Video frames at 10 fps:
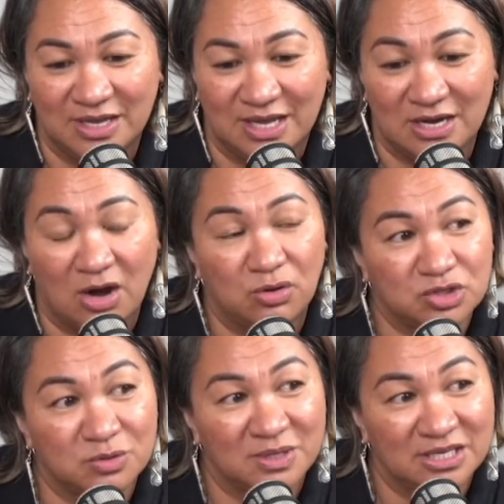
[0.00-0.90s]
and
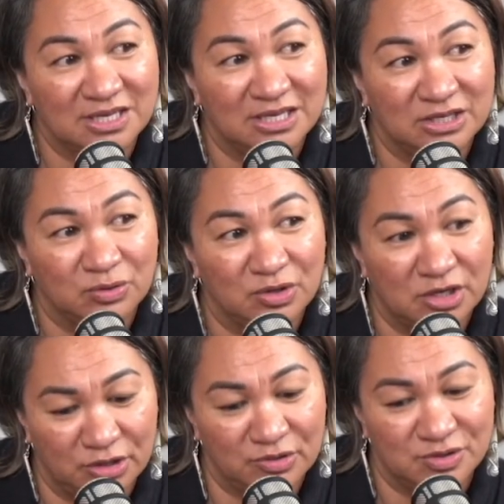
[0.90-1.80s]
ultimately
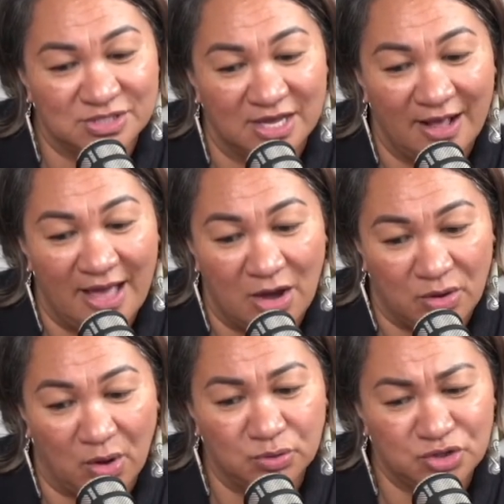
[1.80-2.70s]
lose our
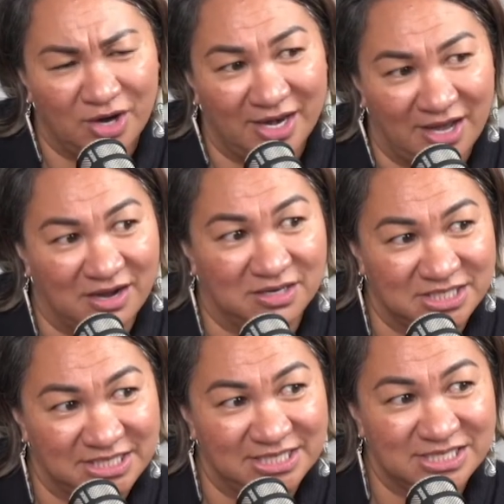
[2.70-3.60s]
culture and our
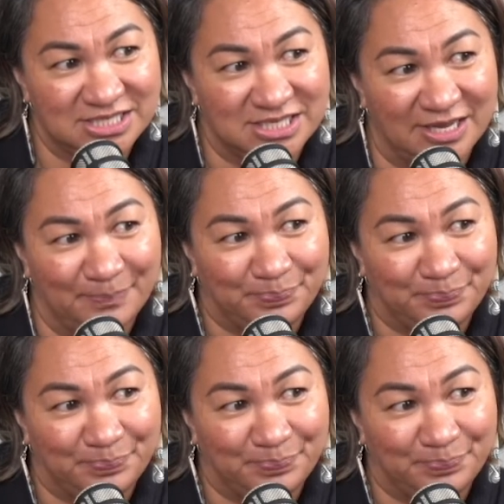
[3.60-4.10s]
identity.